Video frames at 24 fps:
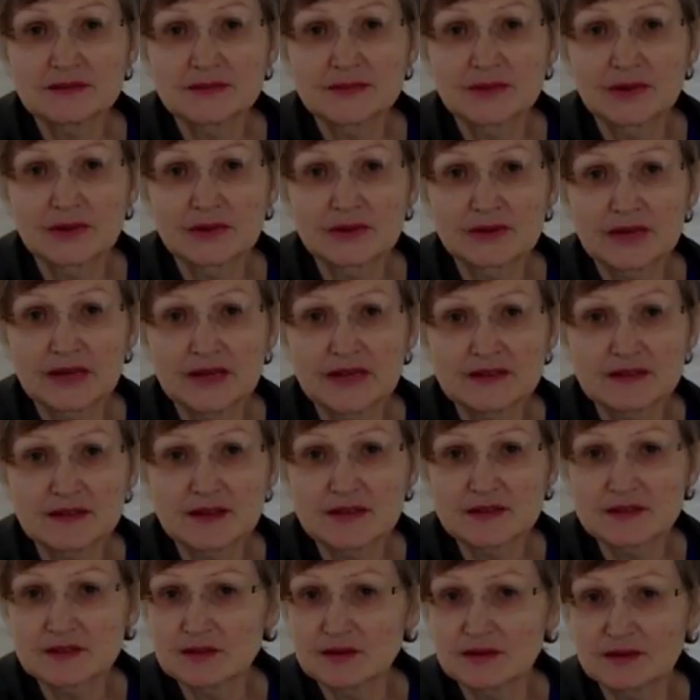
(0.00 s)
all right?
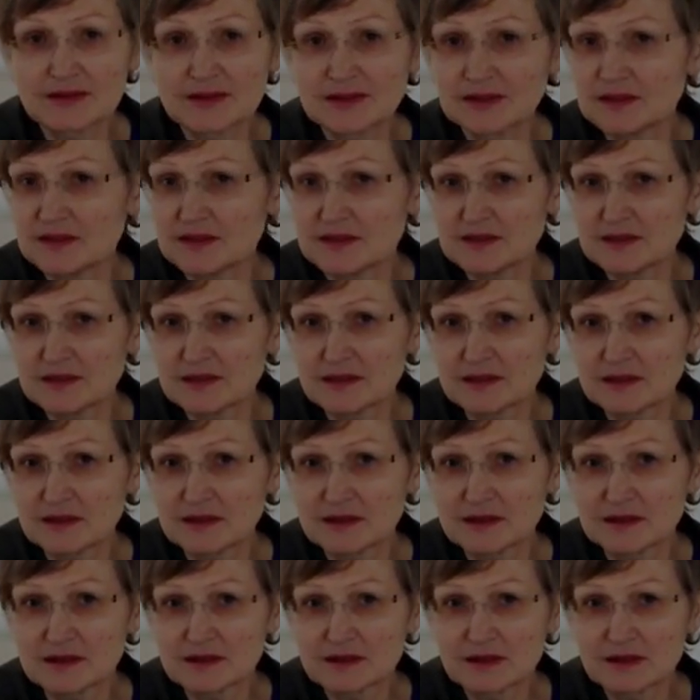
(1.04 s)
It's not an easy card.